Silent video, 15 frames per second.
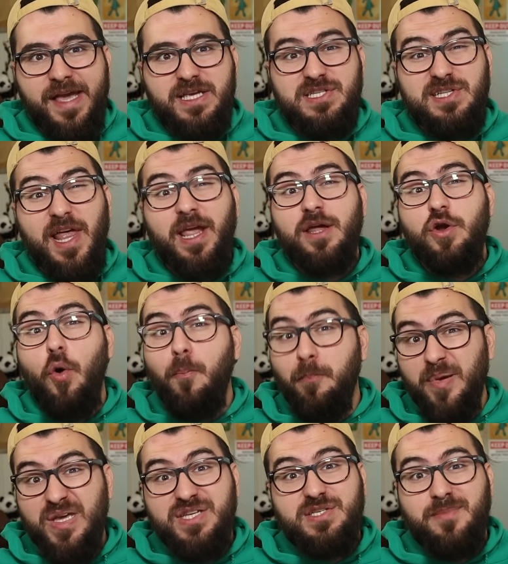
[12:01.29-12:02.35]
He's like an
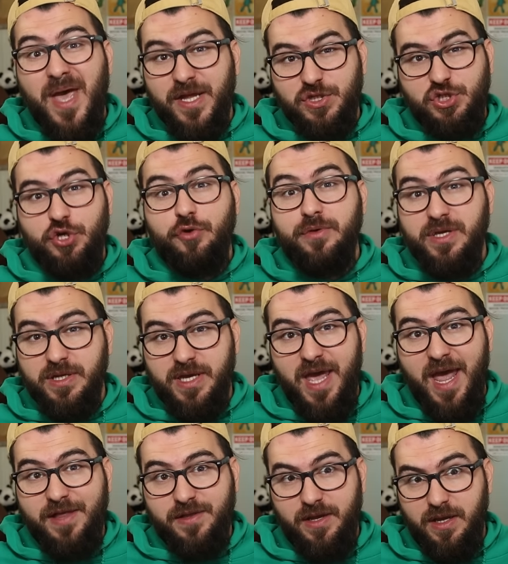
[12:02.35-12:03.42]
obese Manchurian
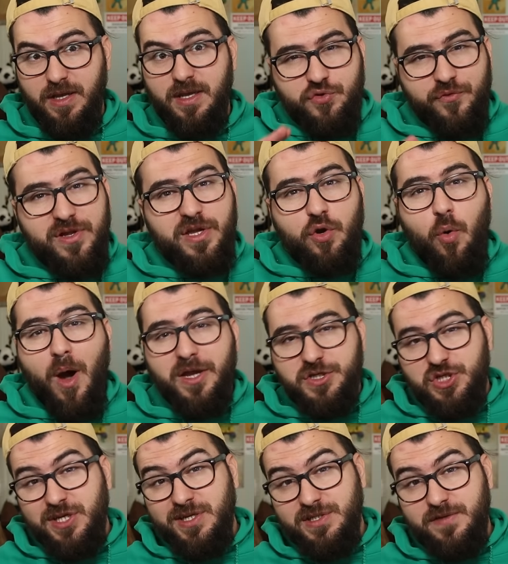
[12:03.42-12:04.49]
candidate. It's really quite
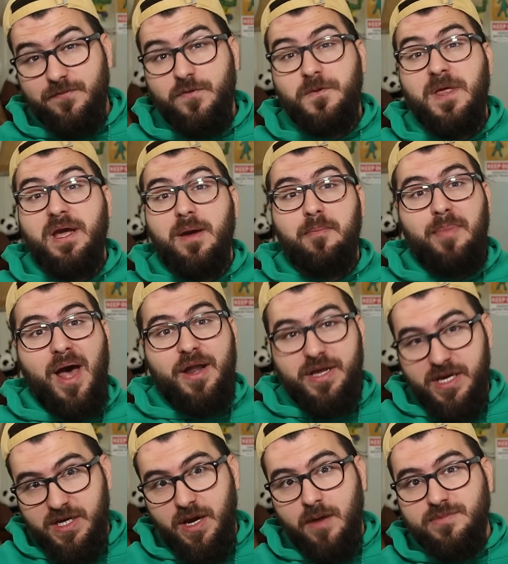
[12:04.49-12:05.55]
genius if you think about it.
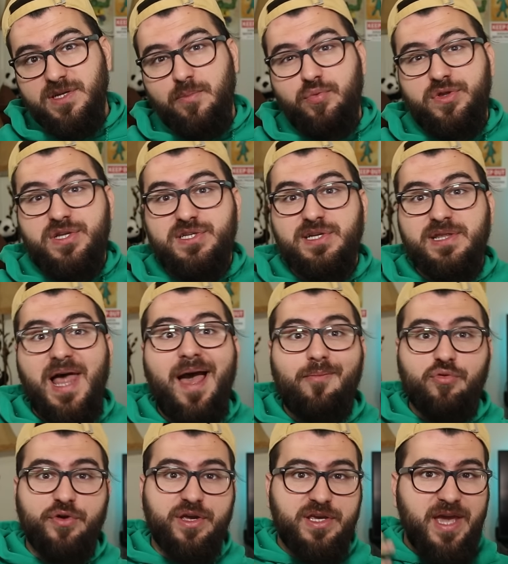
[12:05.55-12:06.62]
He comes up with this
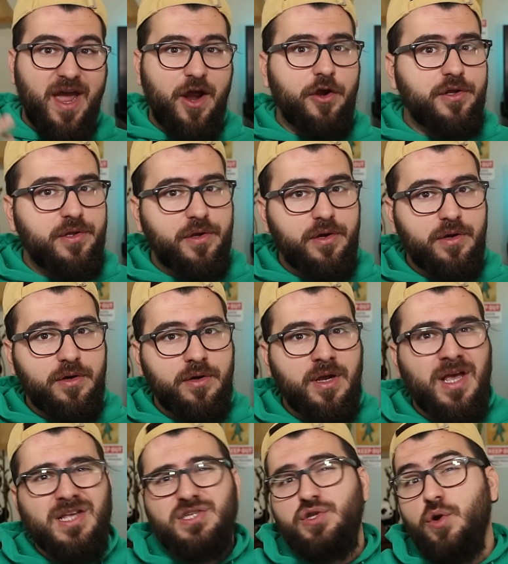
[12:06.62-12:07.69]
elaborate character,
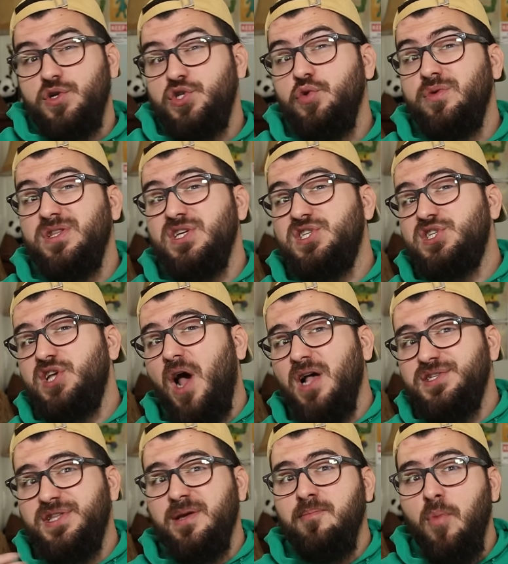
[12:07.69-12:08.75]
starts doing
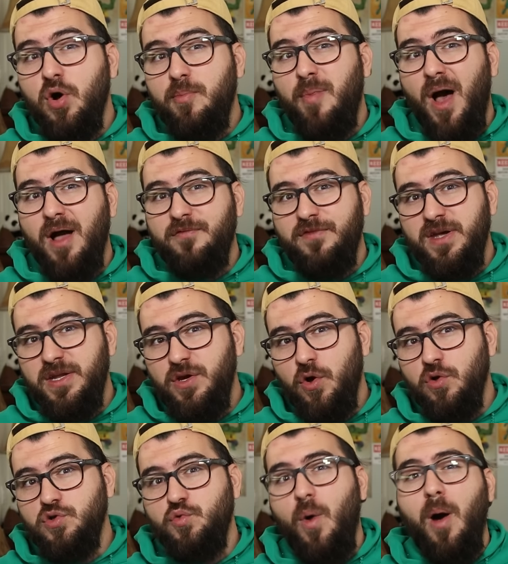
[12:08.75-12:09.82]
disgusting mukbang
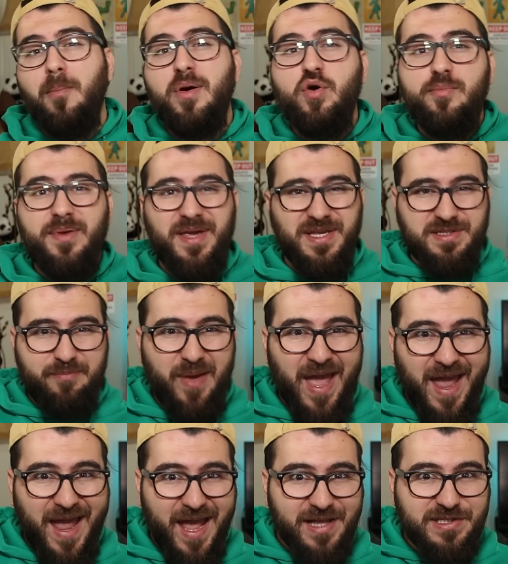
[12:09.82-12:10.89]
videos while pooping his
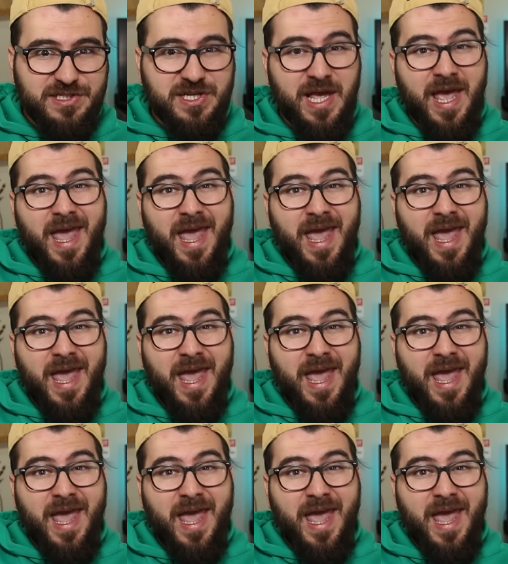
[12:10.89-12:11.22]
pants,